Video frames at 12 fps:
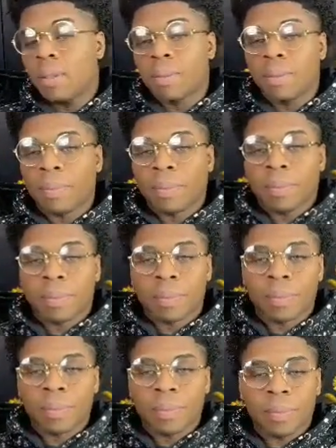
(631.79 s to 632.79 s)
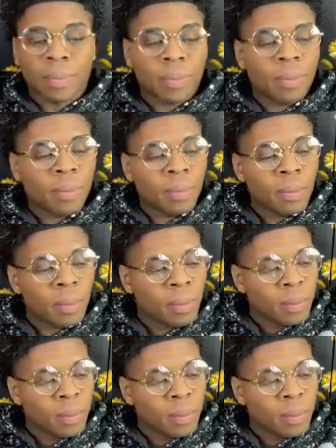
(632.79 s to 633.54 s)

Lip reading: (no one is talking)